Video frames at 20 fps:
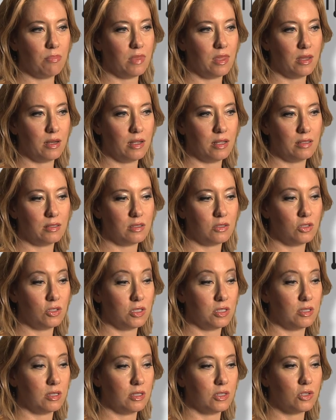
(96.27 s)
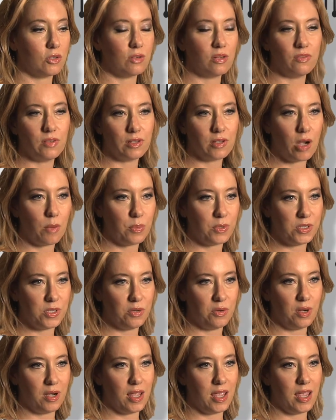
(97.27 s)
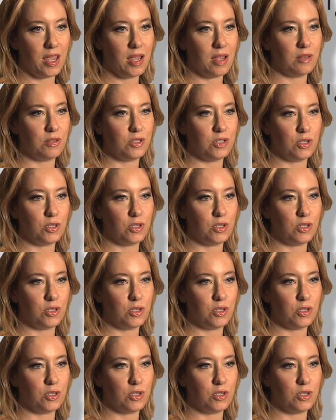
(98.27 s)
that it's just a terrific opportunity